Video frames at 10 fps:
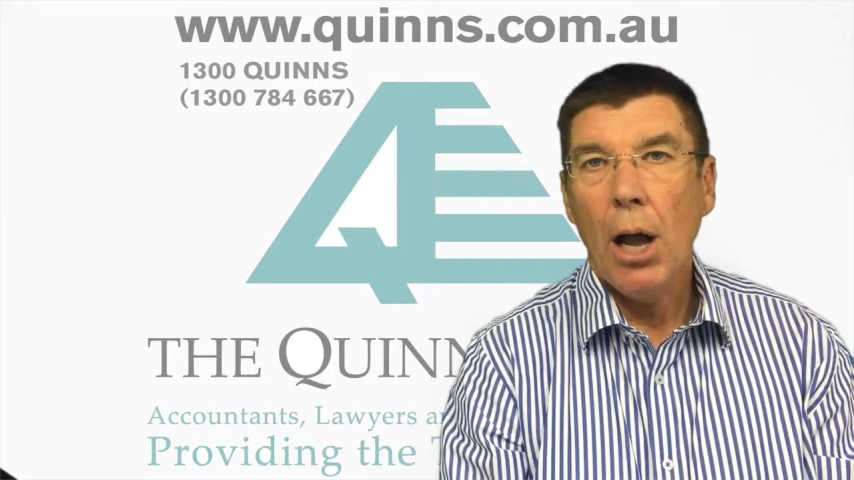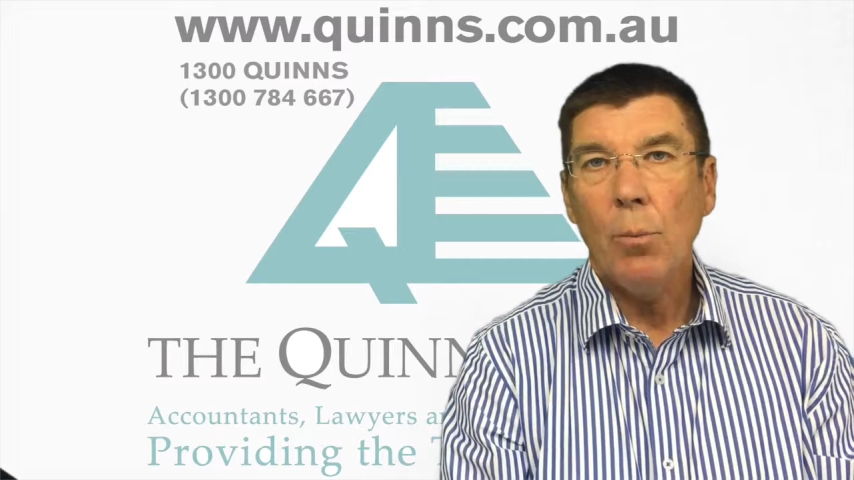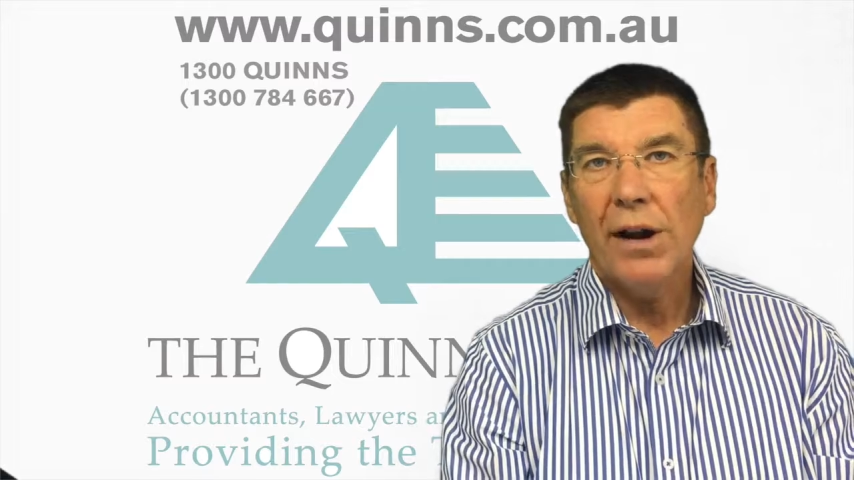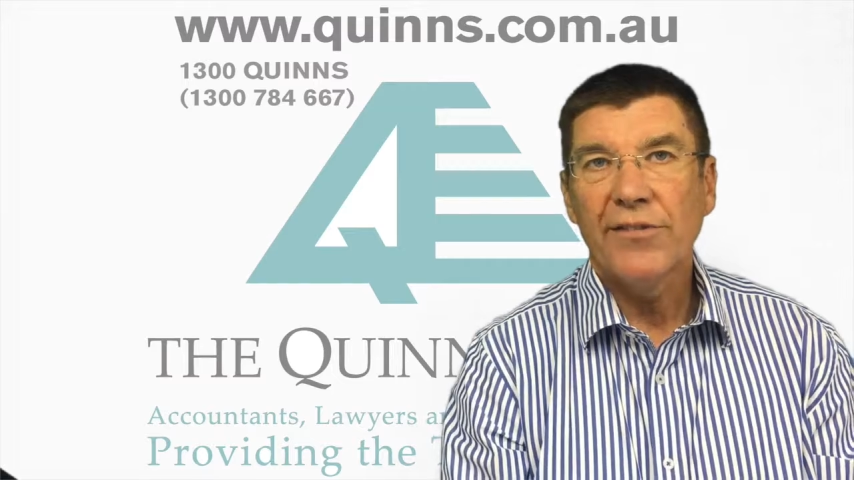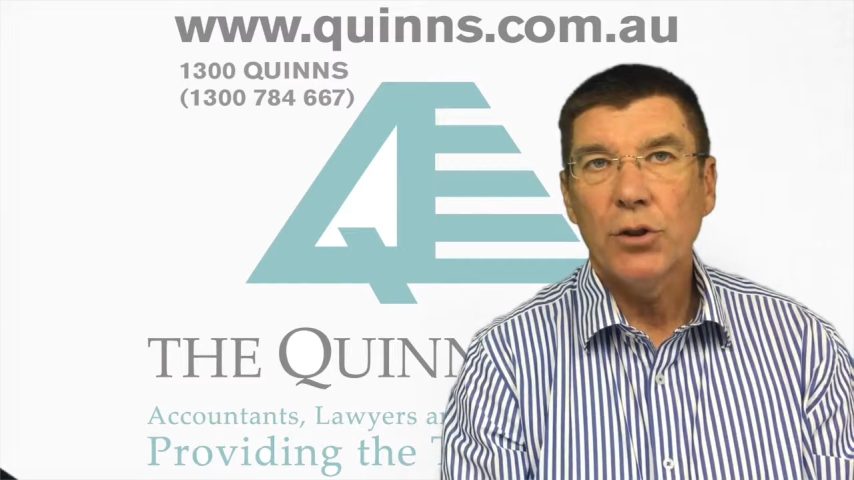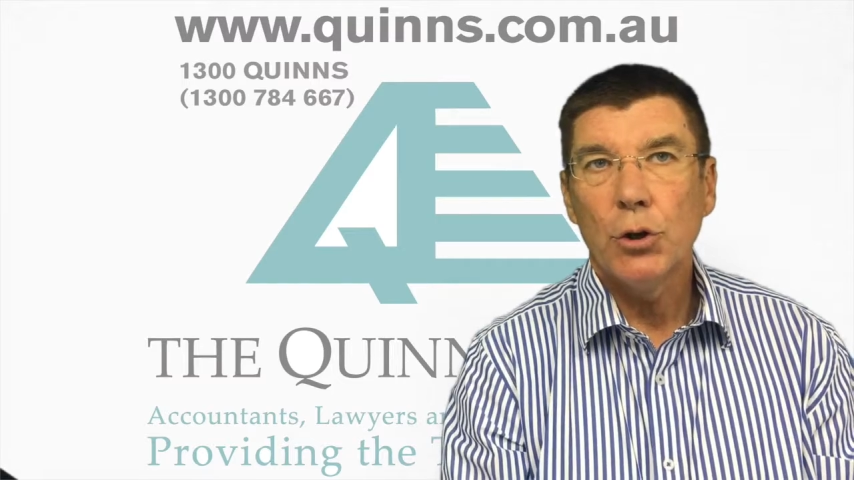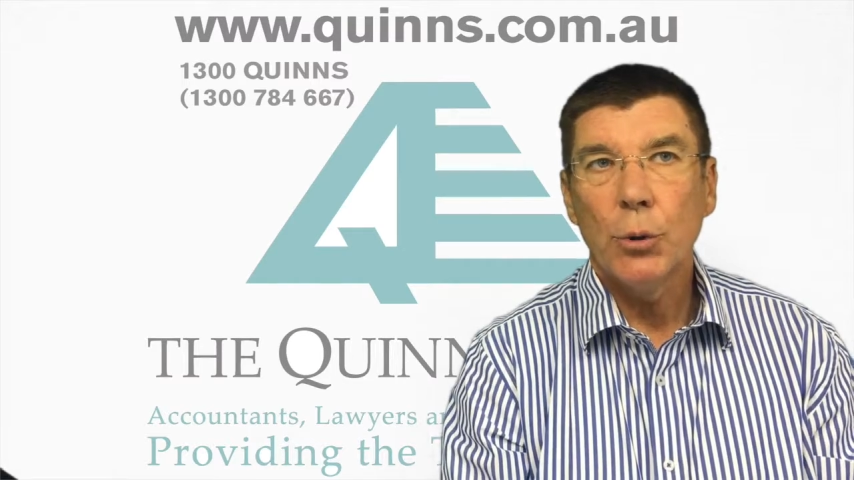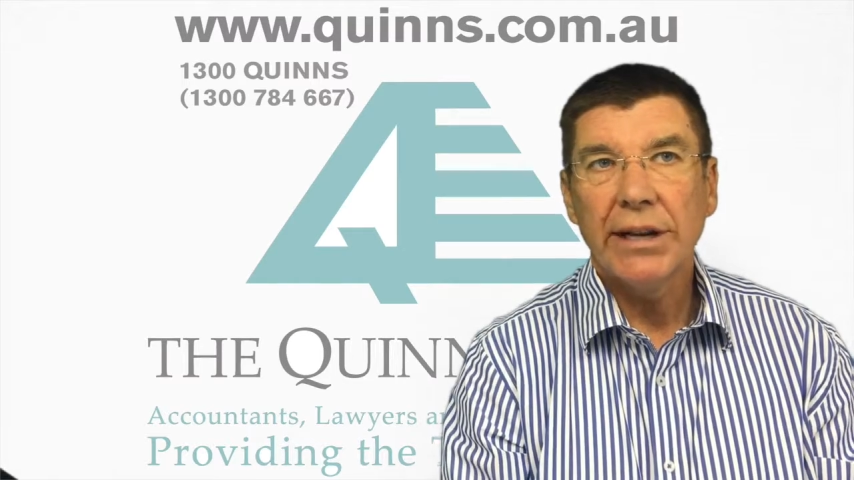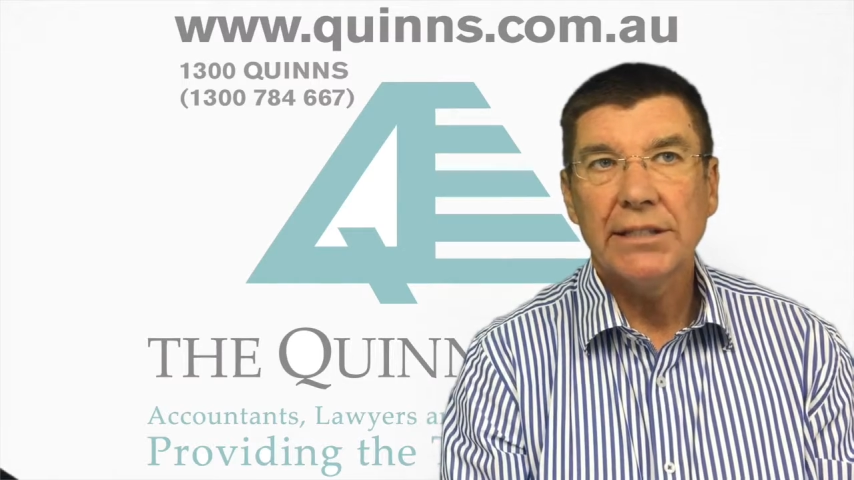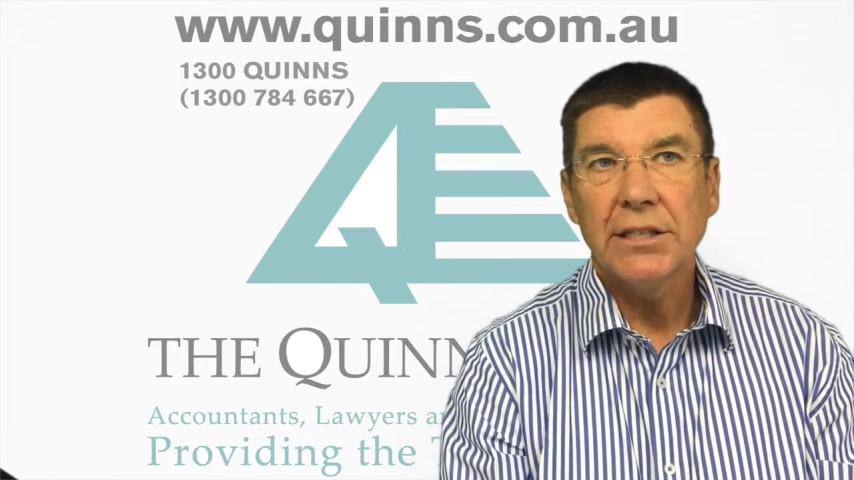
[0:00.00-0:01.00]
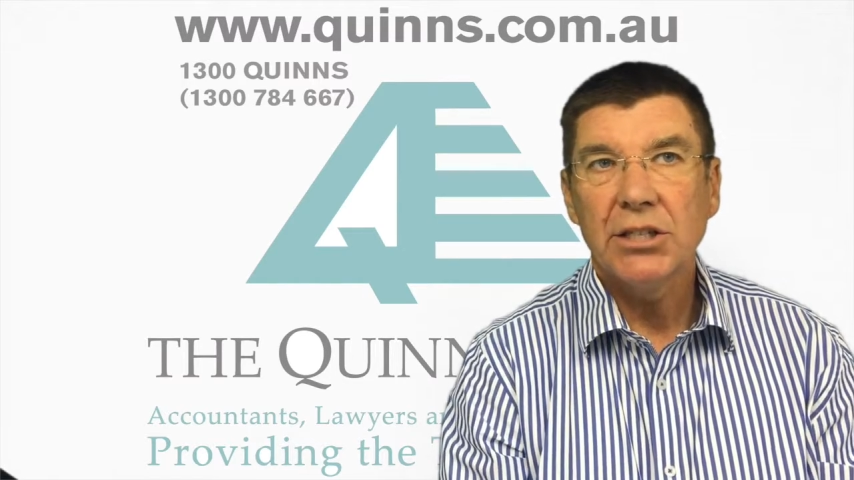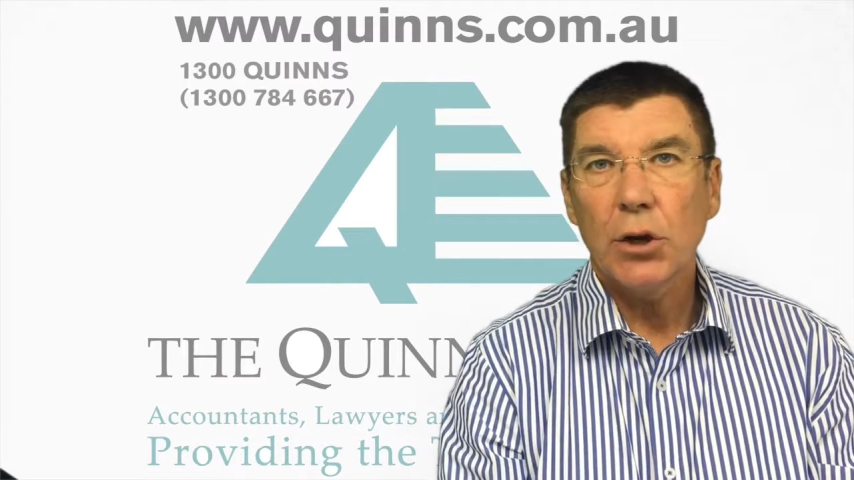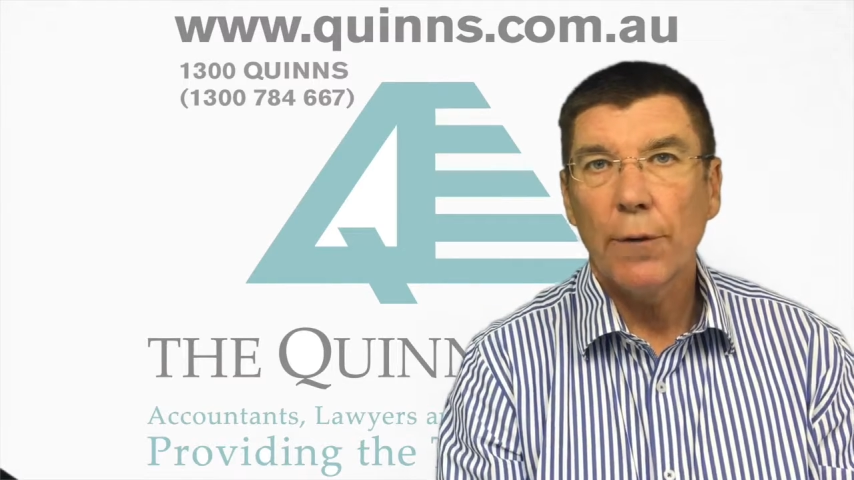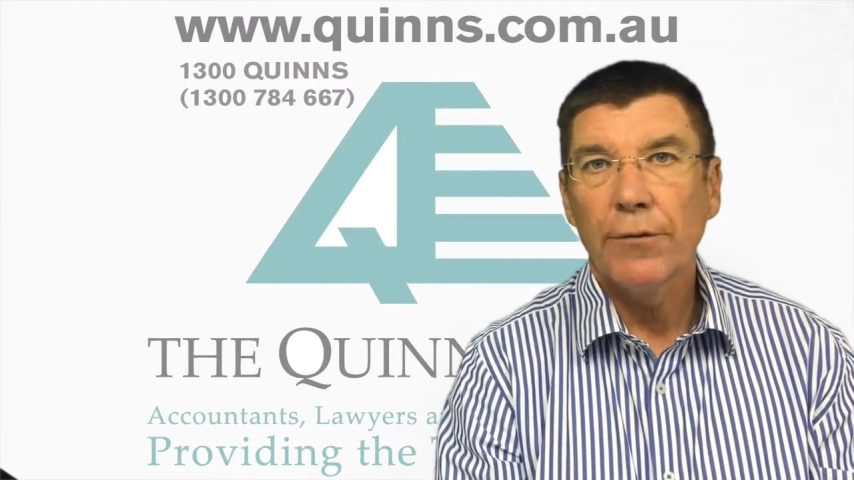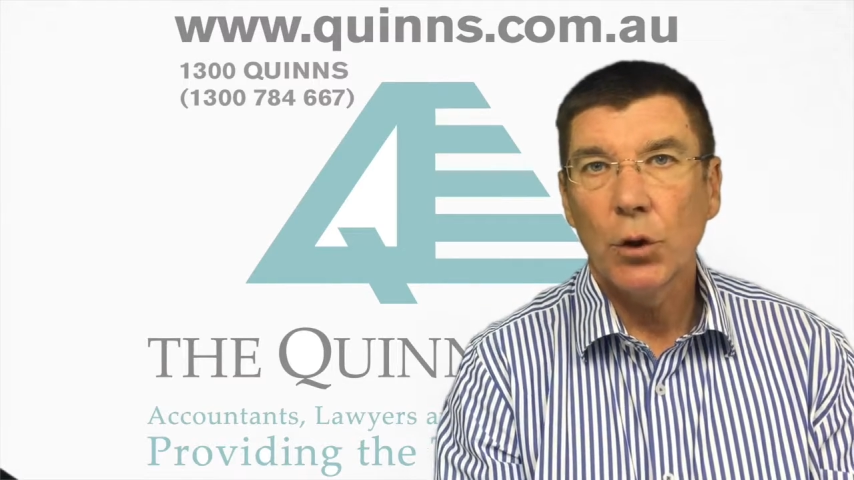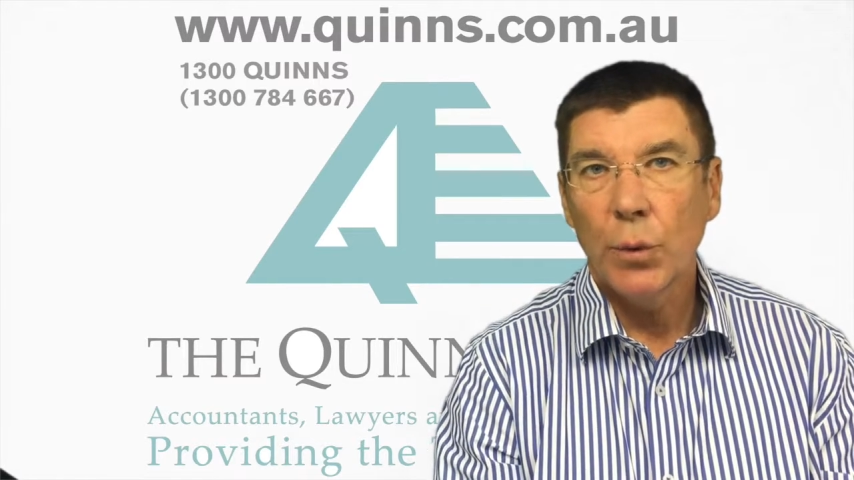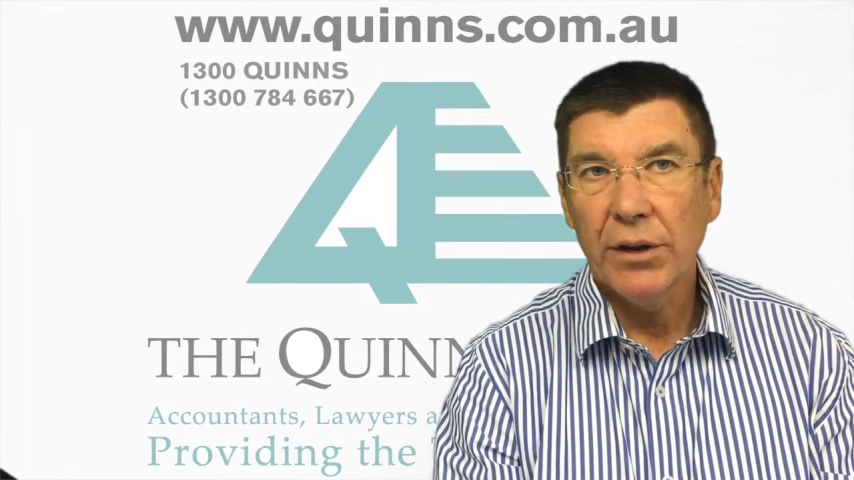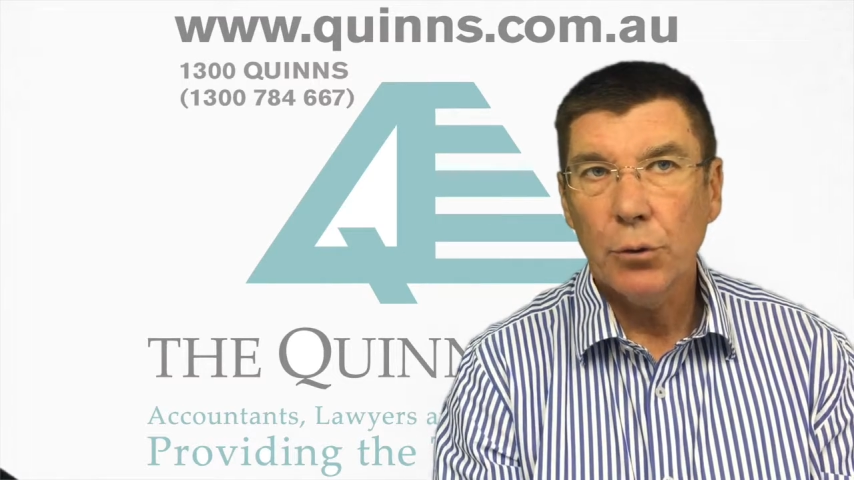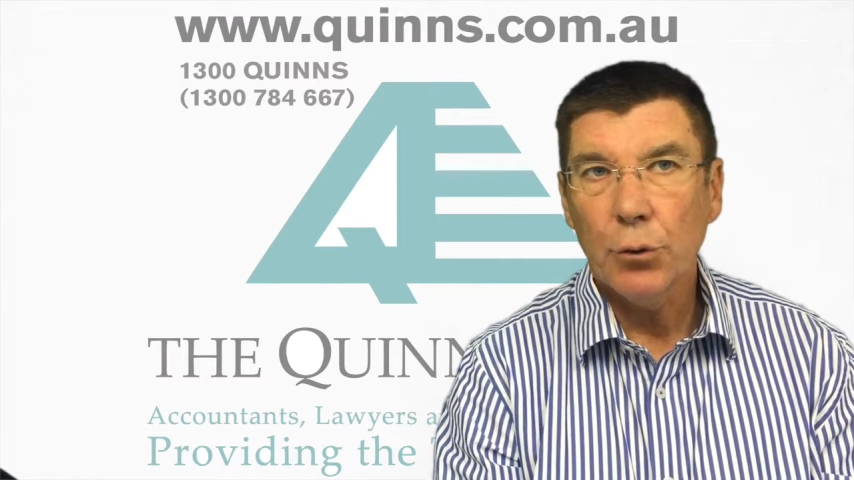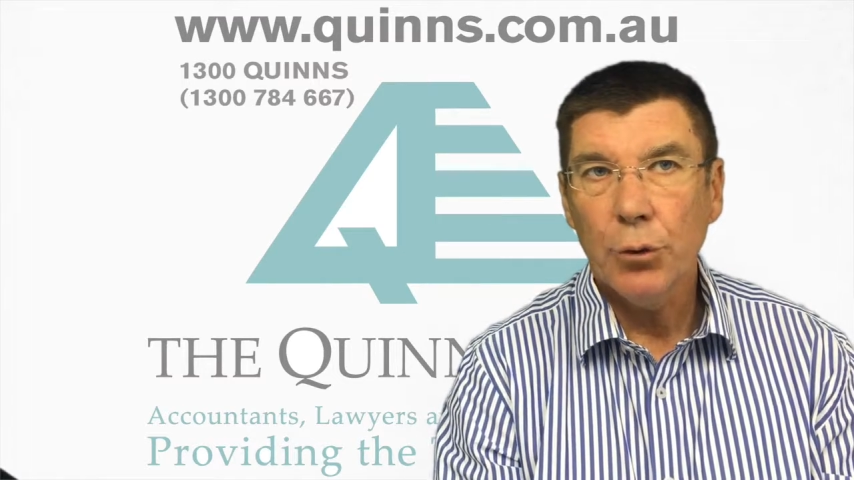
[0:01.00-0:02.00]
I'm one of the directors of the
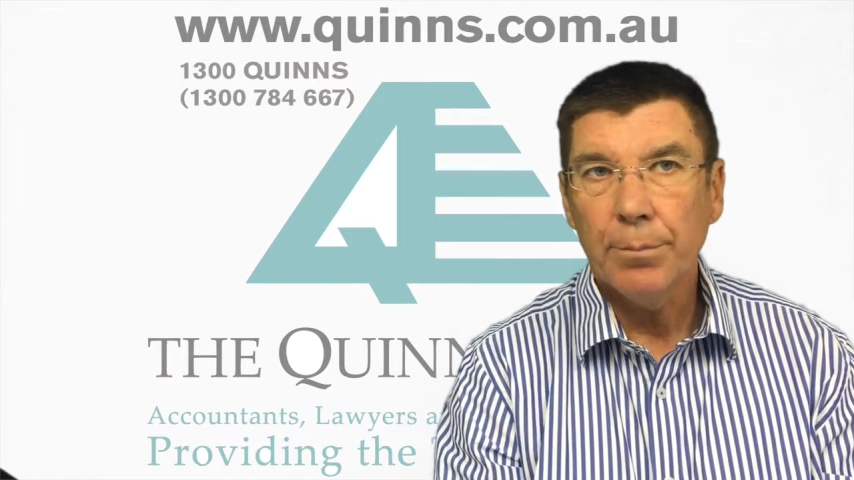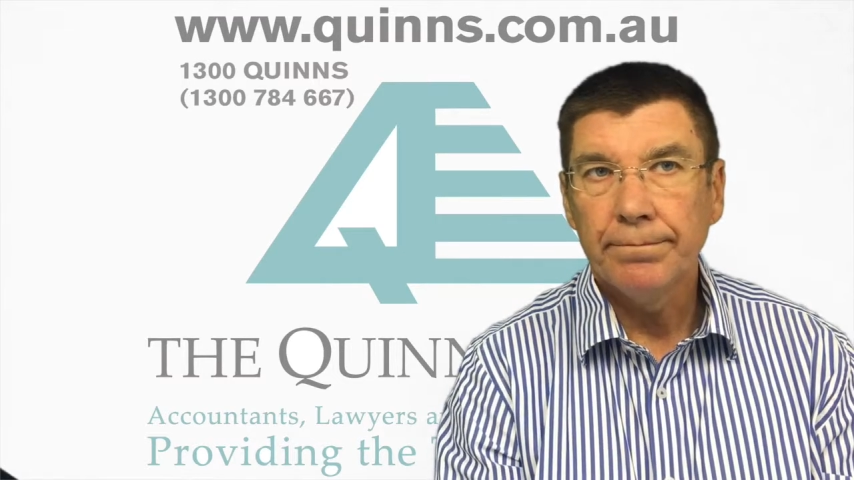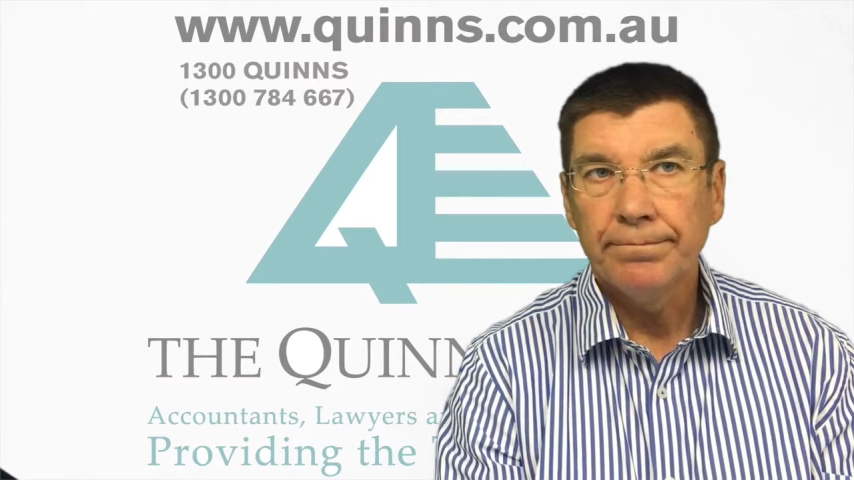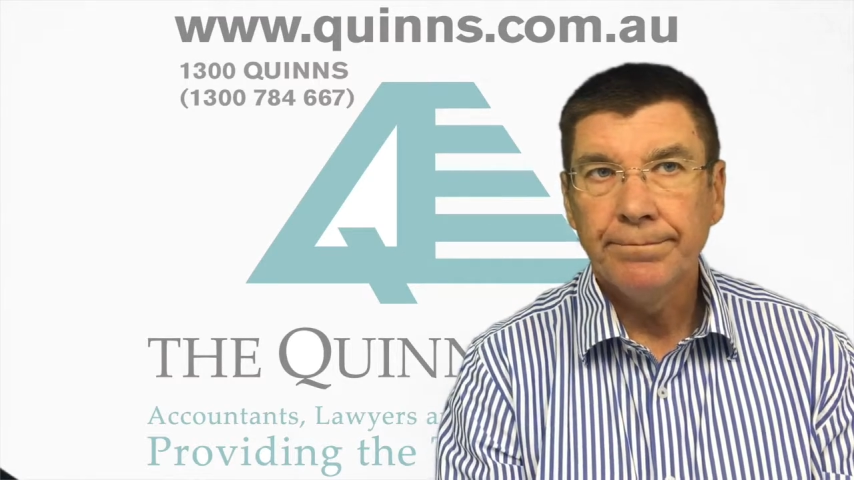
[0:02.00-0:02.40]
Quinn Group.